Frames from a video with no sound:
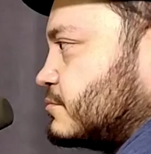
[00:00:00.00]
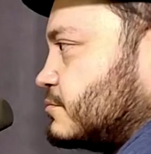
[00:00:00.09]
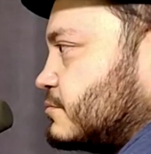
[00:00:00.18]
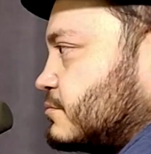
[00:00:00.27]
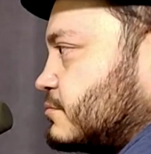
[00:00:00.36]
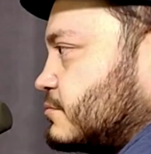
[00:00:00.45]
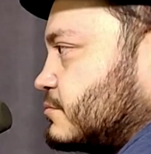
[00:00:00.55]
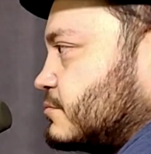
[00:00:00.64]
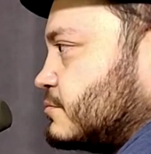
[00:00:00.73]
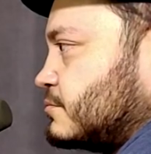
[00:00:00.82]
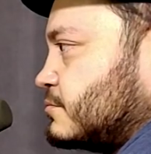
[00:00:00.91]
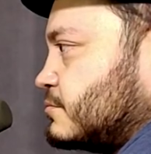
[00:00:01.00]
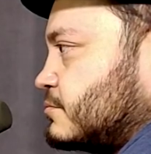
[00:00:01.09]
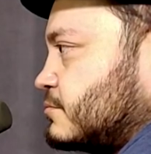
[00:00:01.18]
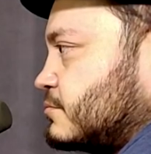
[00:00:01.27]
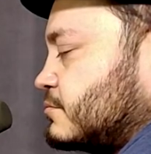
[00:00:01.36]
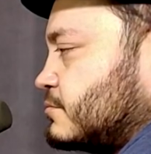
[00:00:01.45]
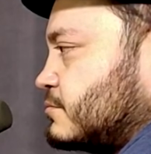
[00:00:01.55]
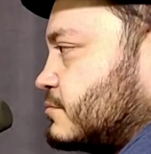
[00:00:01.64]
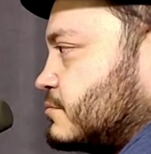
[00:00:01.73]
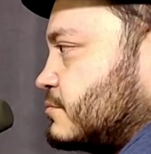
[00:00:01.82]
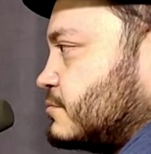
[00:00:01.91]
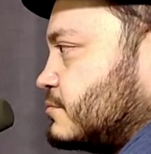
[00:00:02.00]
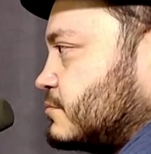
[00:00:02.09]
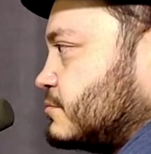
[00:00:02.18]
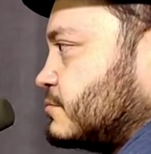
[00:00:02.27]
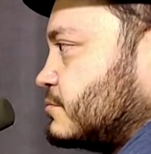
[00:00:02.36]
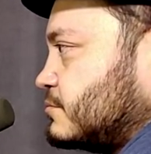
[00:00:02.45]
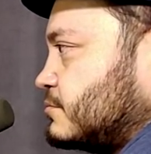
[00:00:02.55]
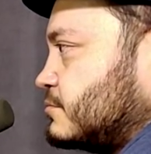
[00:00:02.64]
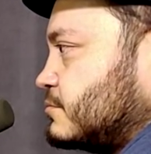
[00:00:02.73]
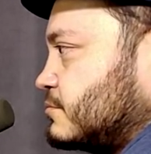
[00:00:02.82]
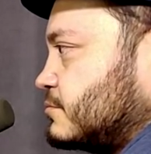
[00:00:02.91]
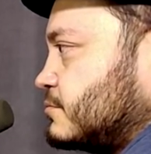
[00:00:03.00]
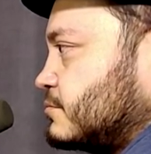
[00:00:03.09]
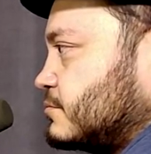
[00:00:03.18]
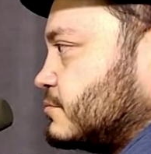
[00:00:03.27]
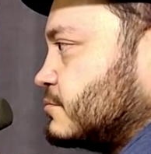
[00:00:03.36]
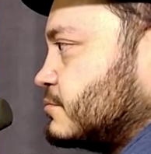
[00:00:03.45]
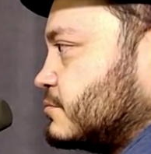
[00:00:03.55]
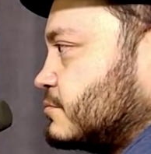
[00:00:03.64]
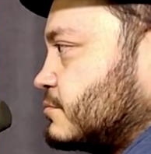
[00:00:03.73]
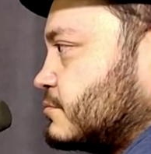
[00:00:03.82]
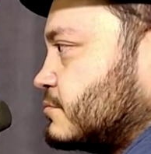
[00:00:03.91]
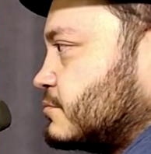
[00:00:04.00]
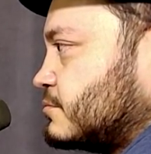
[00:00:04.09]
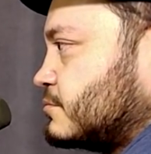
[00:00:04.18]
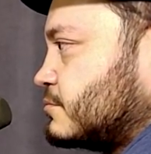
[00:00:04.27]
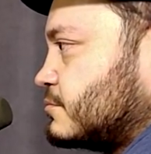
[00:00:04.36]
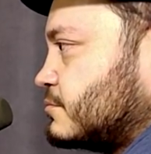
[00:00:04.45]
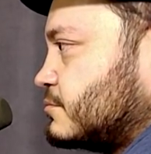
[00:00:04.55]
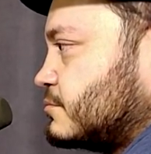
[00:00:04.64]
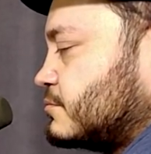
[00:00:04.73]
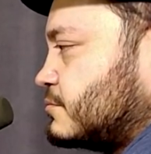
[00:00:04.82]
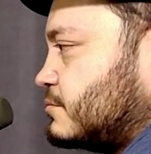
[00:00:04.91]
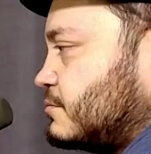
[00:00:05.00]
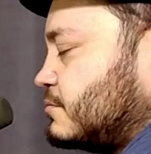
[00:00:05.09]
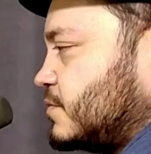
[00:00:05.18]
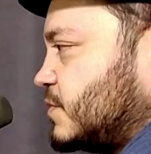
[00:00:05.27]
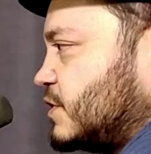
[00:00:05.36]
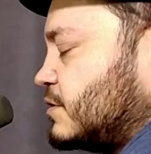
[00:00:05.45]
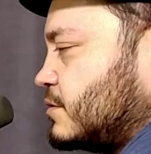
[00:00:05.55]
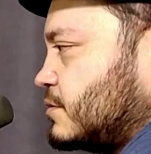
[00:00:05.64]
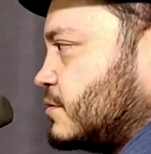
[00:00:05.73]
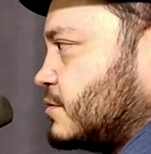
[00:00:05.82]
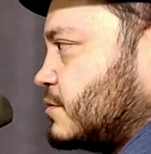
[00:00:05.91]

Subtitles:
The person shown says nothing.